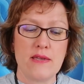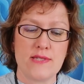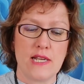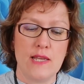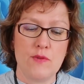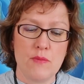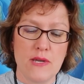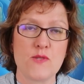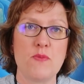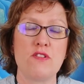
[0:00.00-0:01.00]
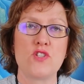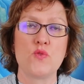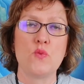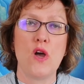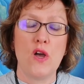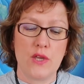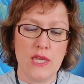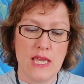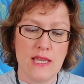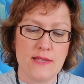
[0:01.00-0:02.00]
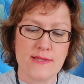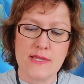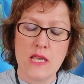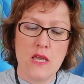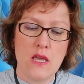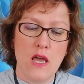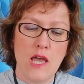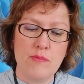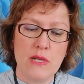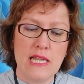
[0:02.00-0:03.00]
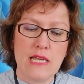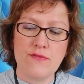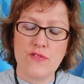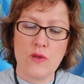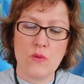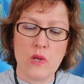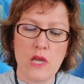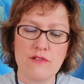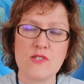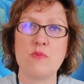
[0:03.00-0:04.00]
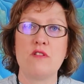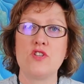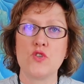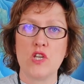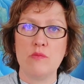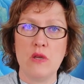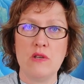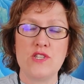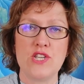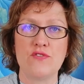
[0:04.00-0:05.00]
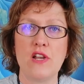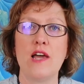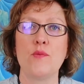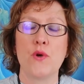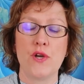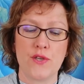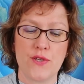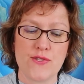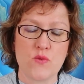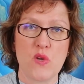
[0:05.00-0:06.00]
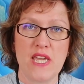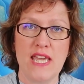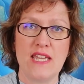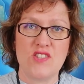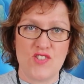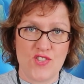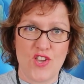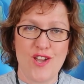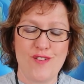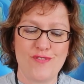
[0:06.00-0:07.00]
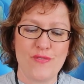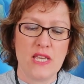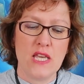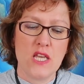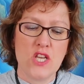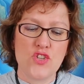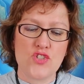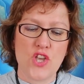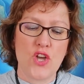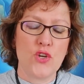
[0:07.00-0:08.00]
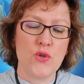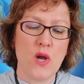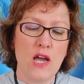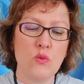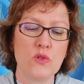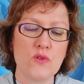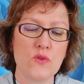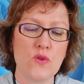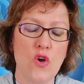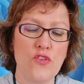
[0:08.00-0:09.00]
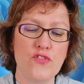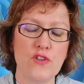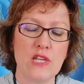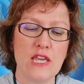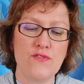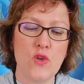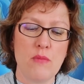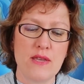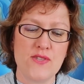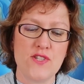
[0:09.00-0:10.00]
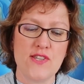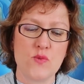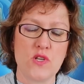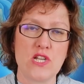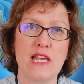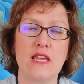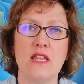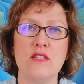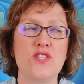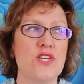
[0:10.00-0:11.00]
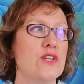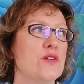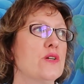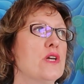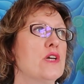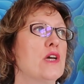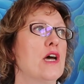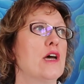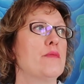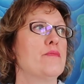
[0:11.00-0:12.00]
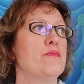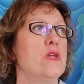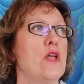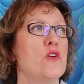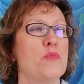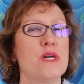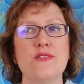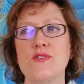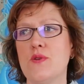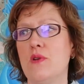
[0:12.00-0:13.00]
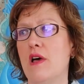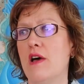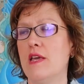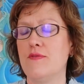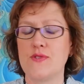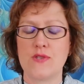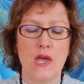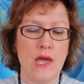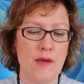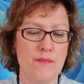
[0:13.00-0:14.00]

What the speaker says: basically with my spiritual work is I believe that we are a spiritual community of light workers and we're here to serve. So I will often give you messages which link into, you know, your personal lives,